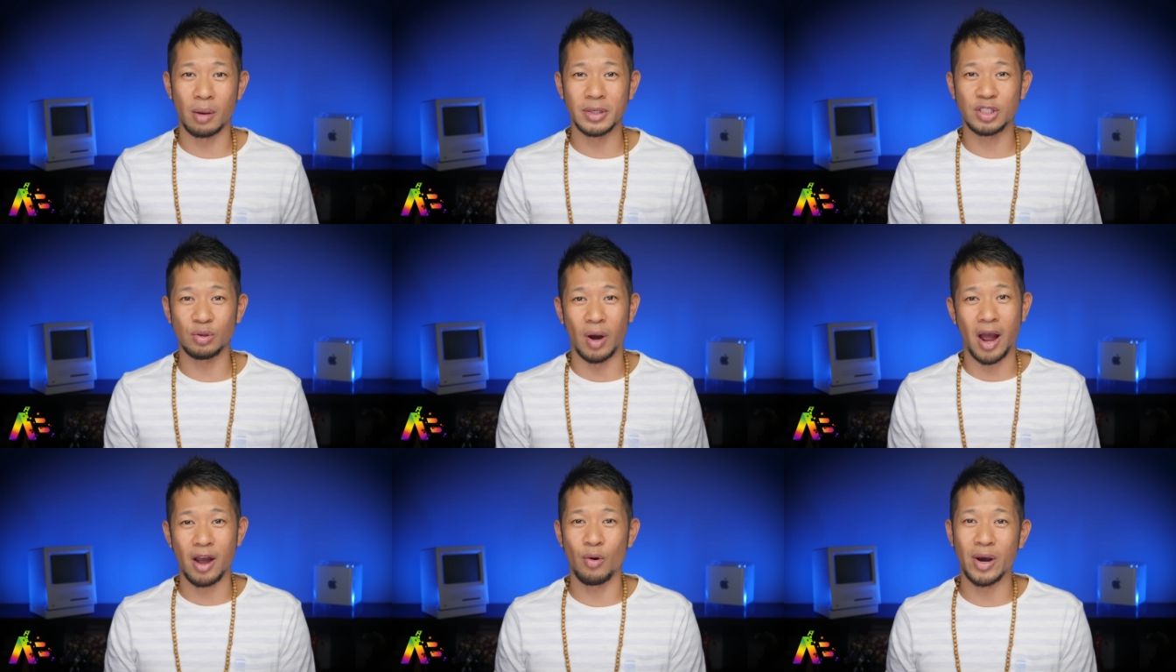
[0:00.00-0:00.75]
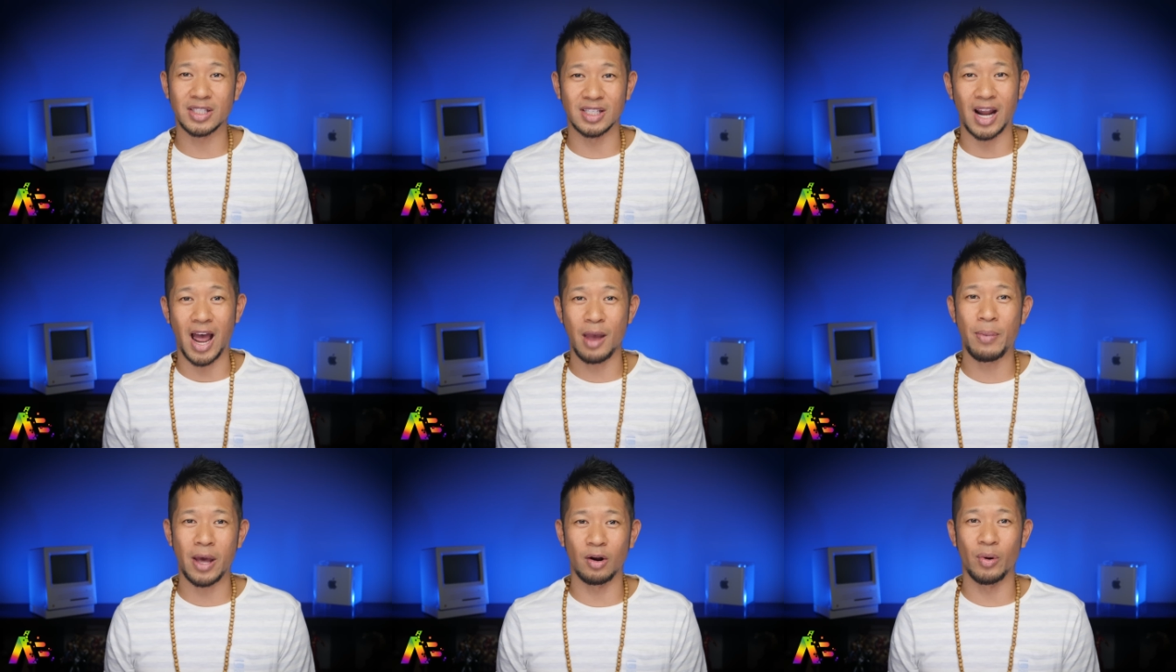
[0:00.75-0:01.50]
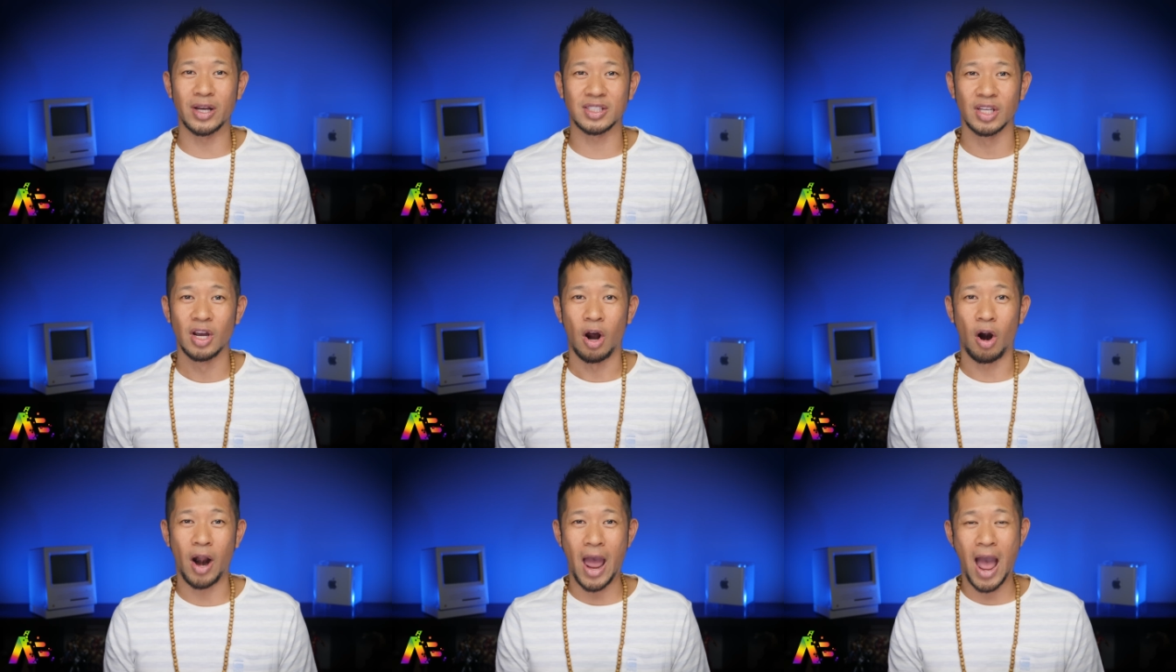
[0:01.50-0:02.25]
coming to iOS and iPadOS
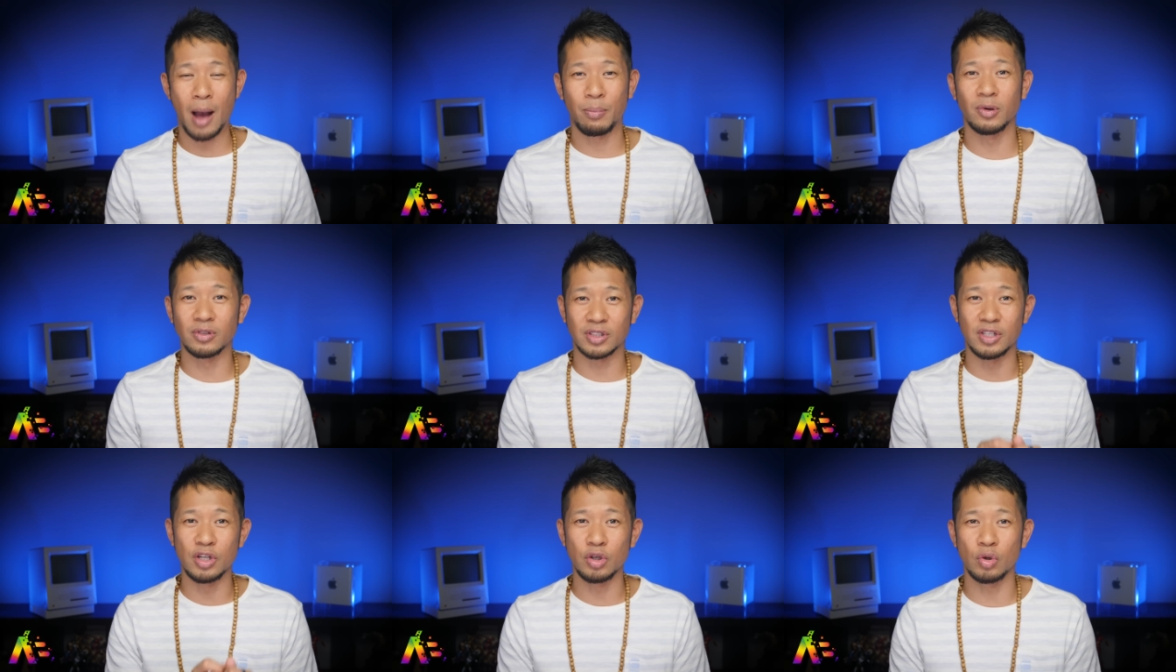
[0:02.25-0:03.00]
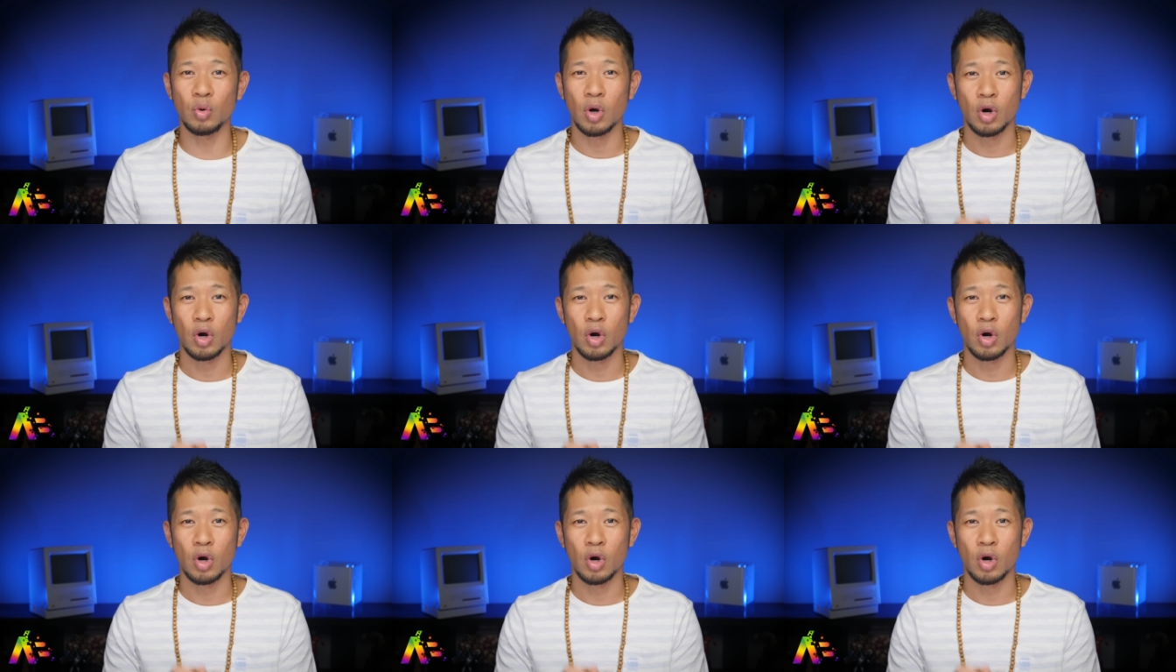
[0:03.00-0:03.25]
are Apple's new